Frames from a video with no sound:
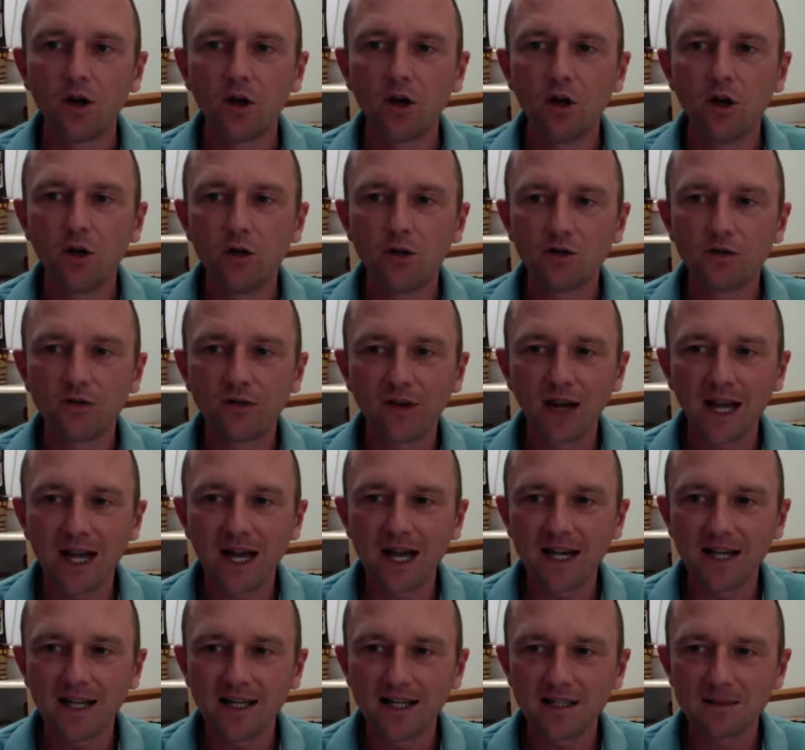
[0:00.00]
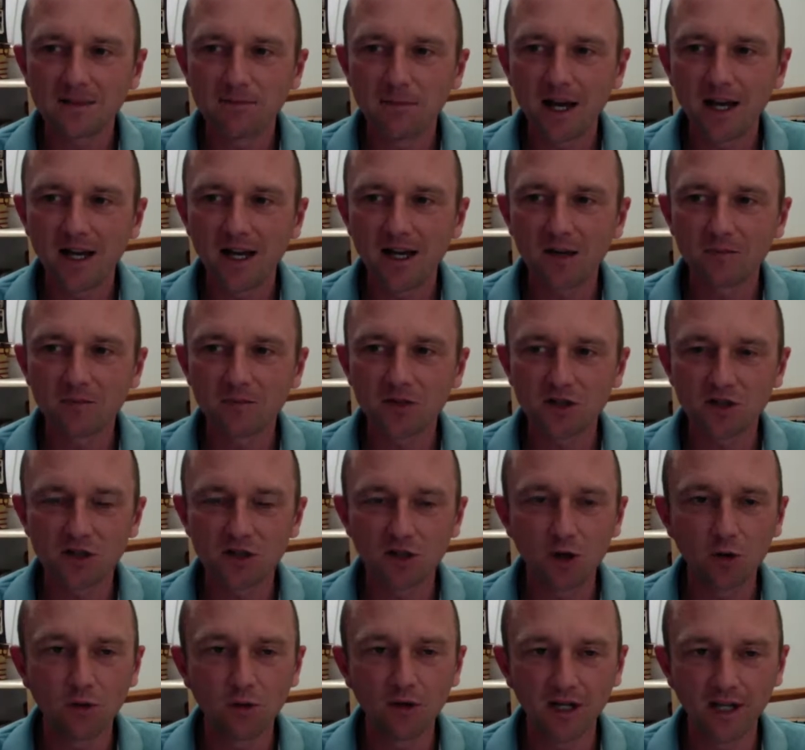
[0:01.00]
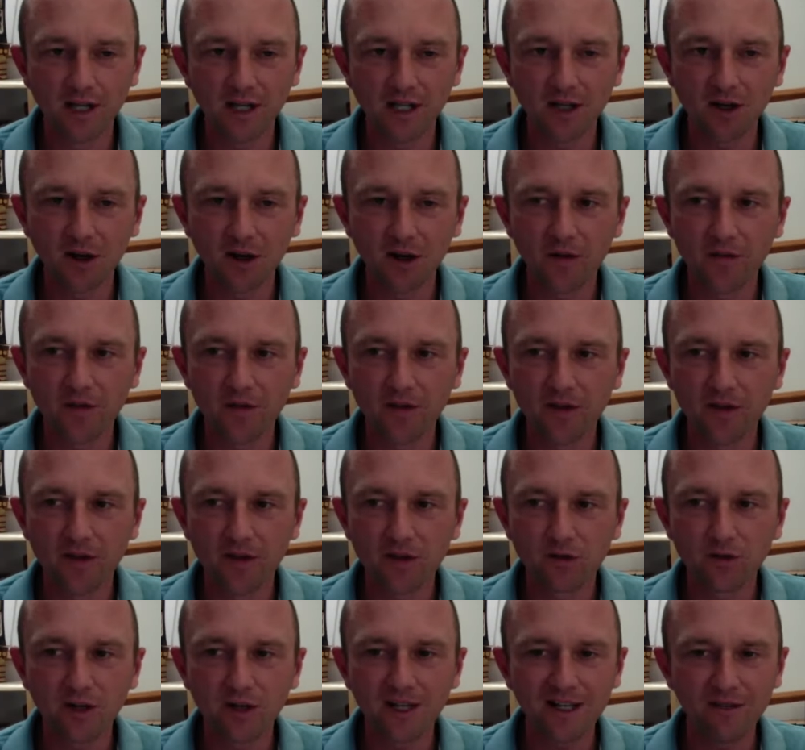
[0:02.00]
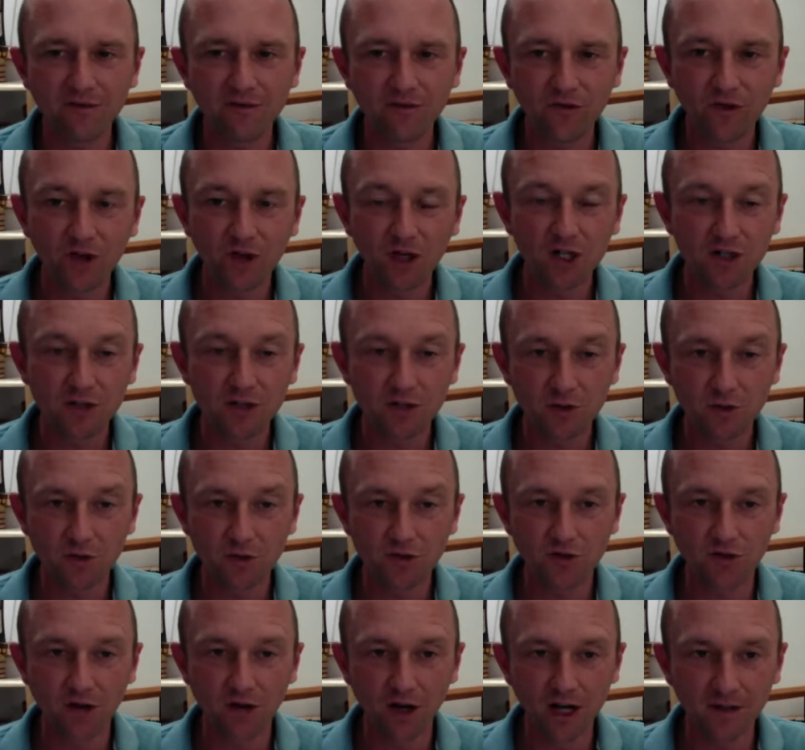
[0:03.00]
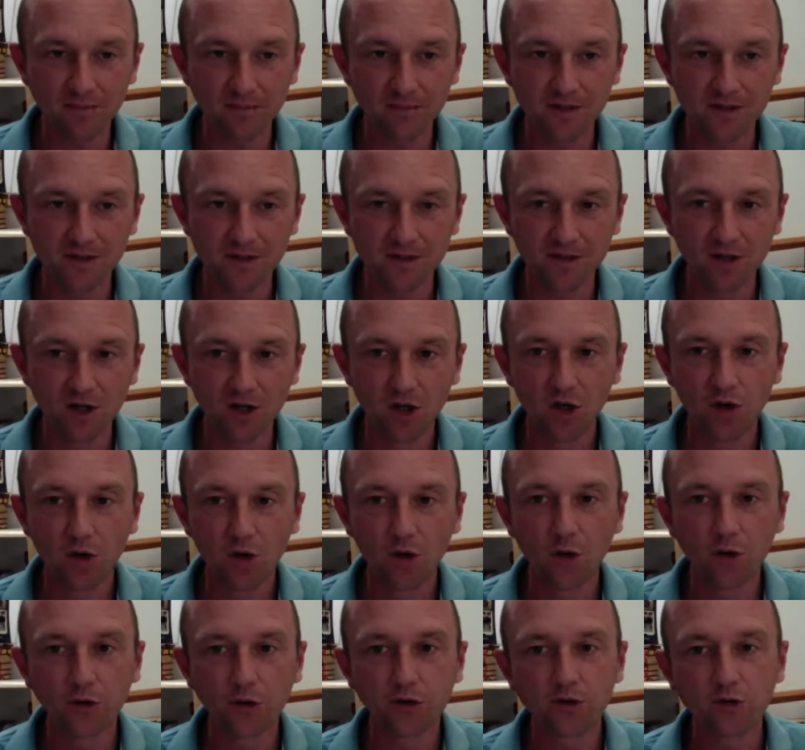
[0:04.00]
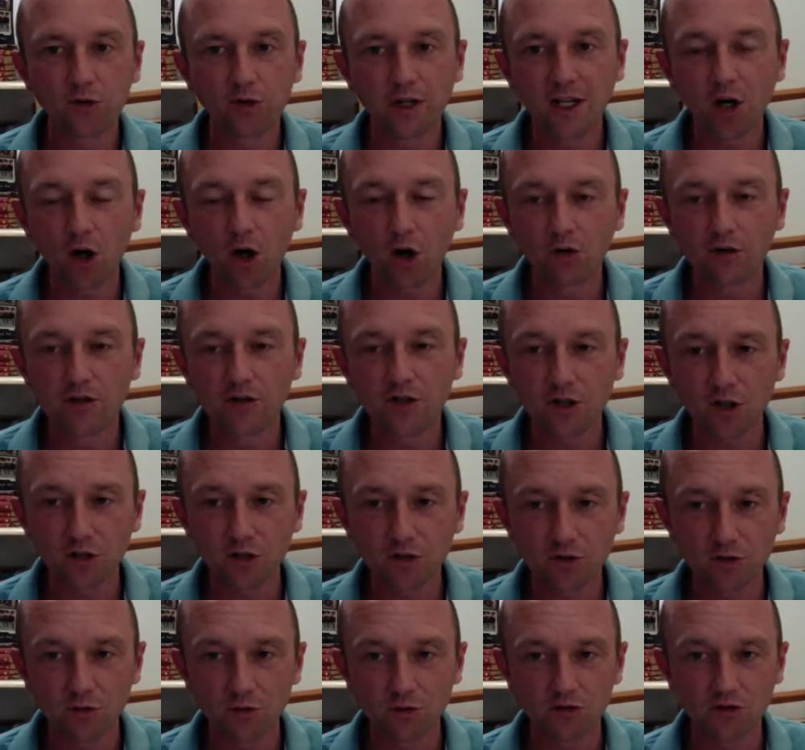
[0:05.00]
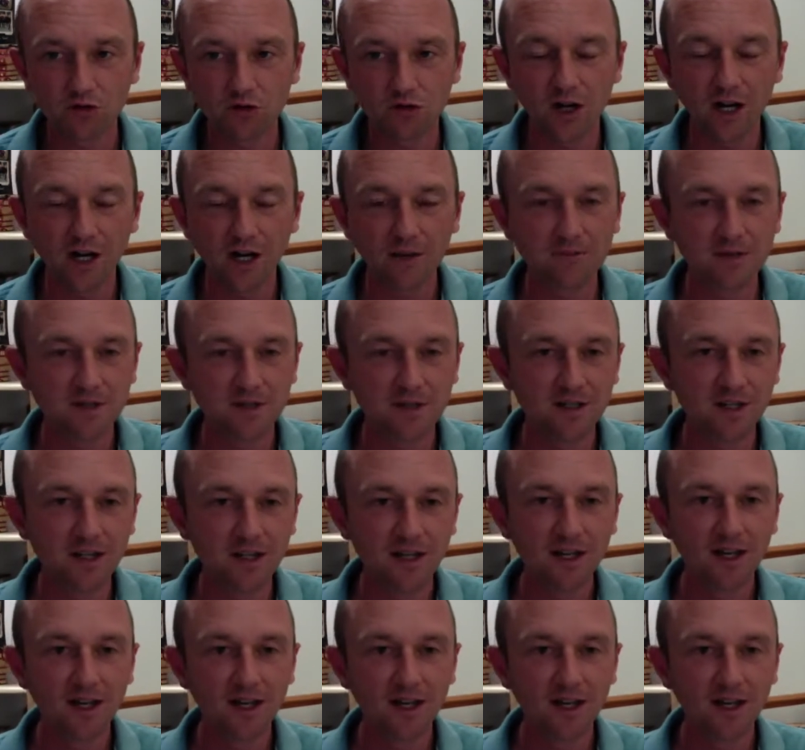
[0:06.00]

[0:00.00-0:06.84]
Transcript: whose flag is made up solely of 3 vertical stripes or 3 horizontal stripes